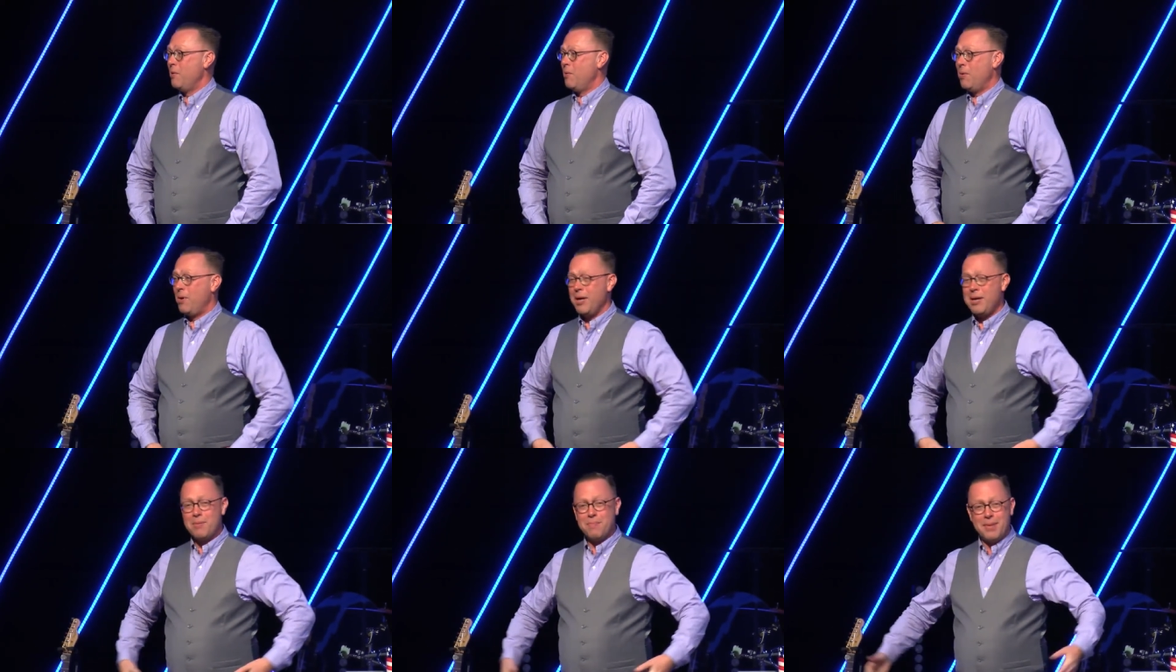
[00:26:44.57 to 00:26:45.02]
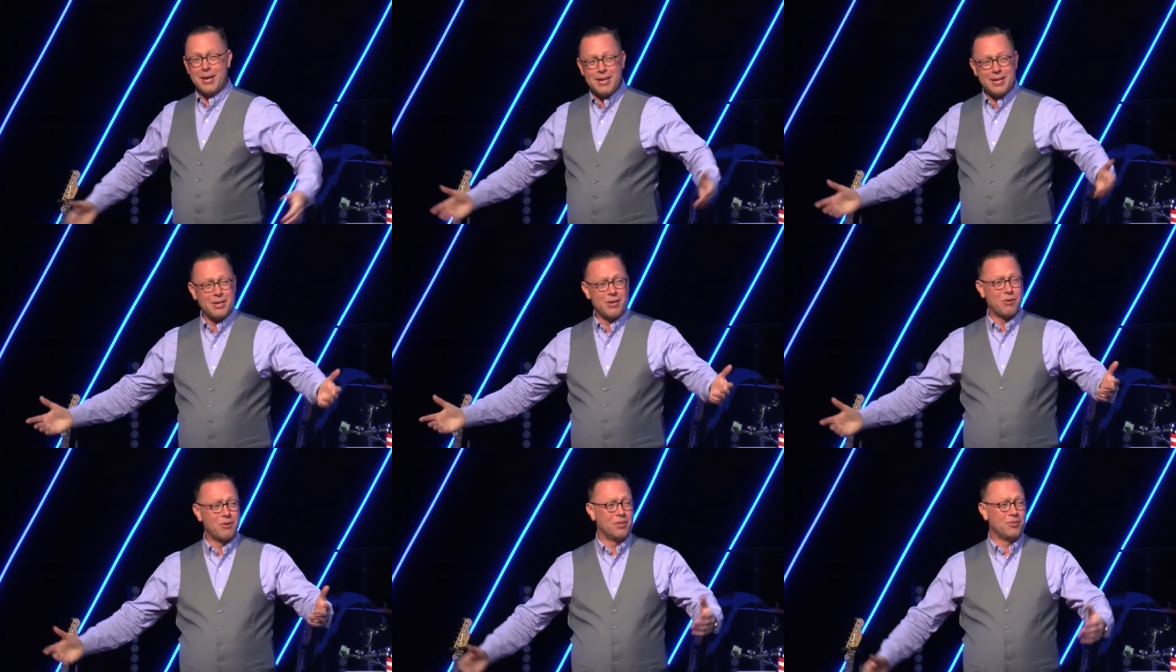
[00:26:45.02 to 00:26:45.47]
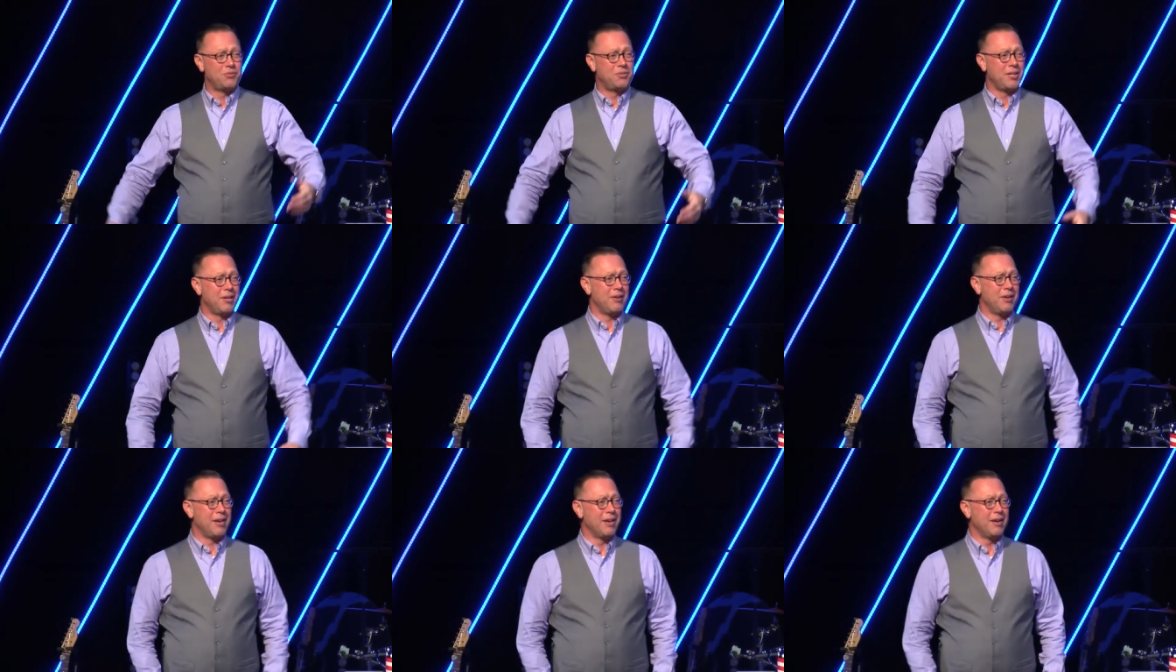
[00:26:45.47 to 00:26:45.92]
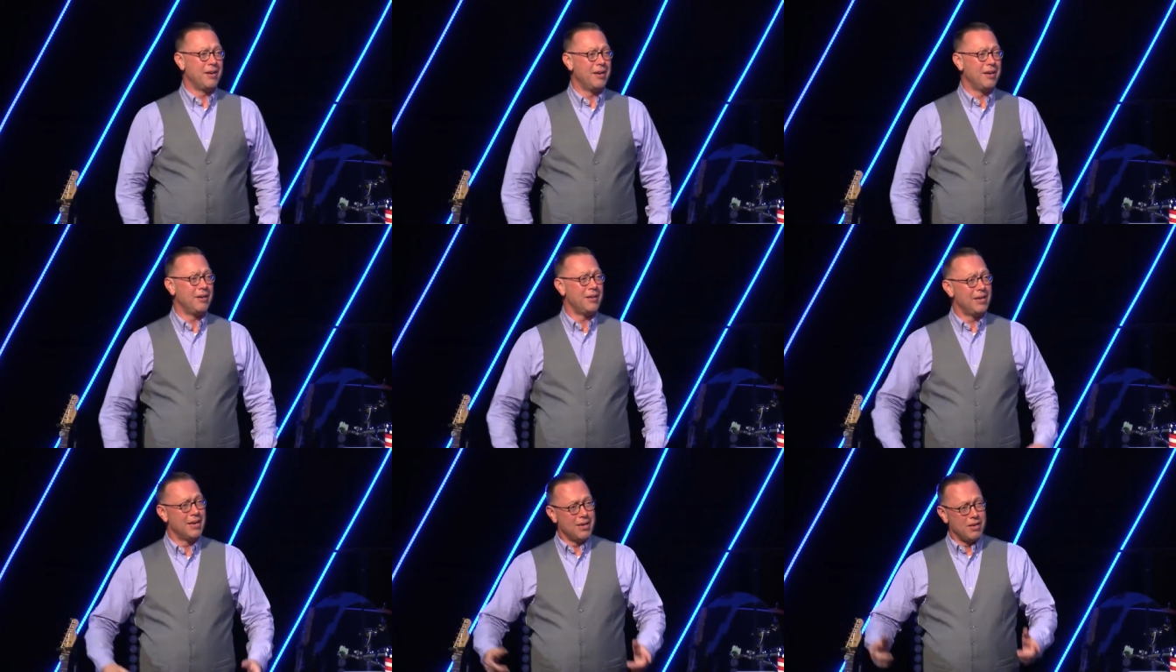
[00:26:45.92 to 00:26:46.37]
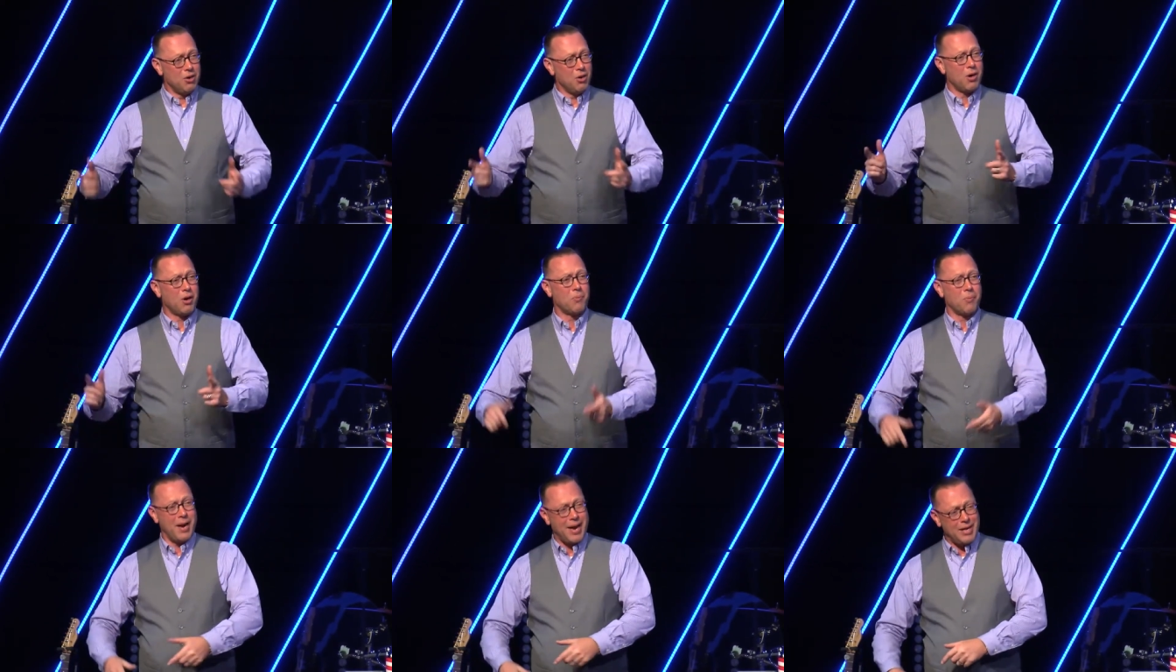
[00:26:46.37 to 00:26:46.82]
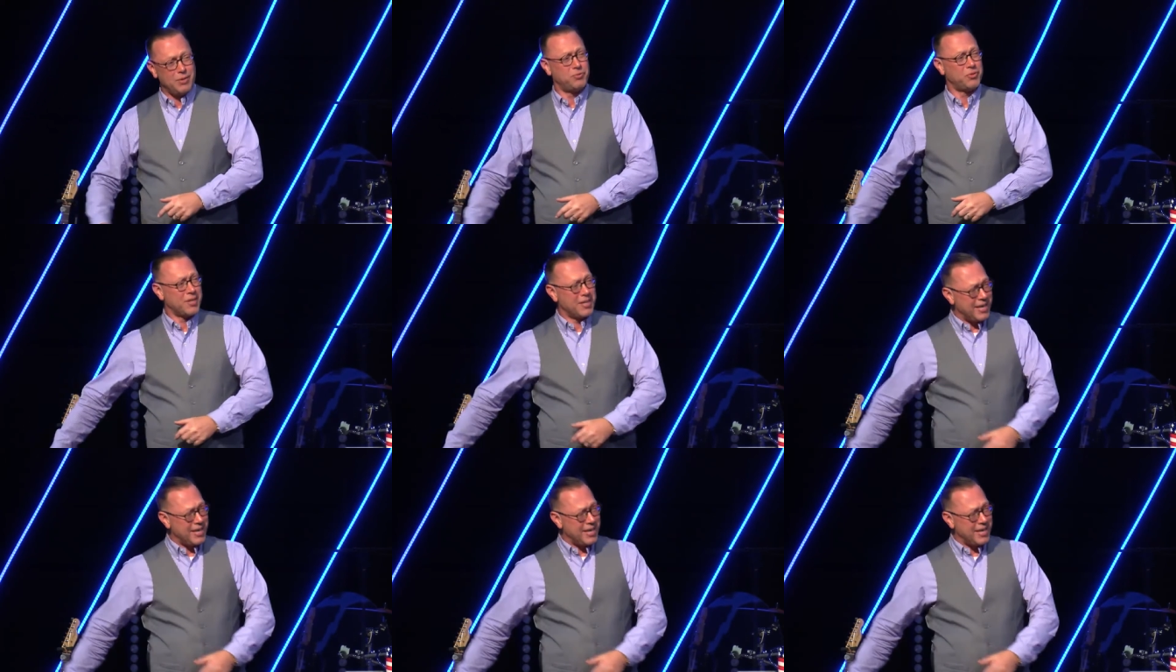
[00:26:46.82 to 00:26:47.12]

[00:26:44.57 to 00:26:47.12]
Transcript: what do you mean you're going to chill here? You're, you're a racer.